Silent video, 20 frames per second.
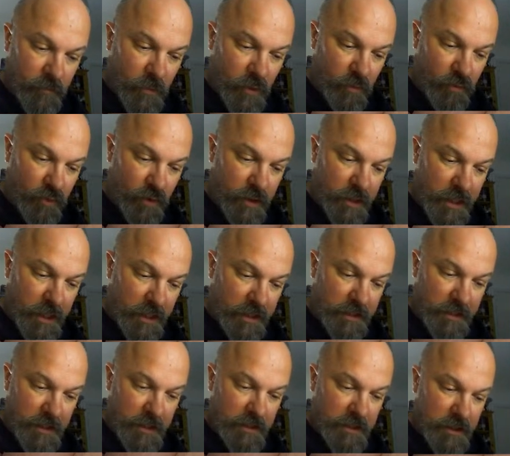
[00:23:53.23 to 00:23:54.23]
Put an
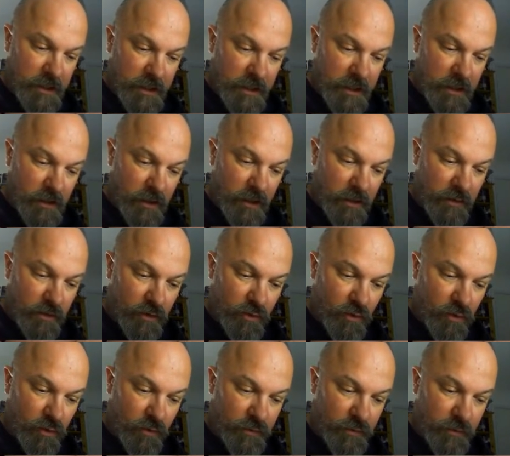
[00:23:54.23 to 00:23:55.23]
exit in the
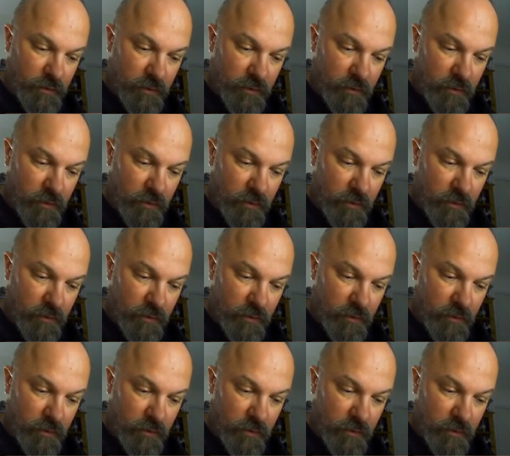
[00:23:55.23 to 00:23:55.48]
north.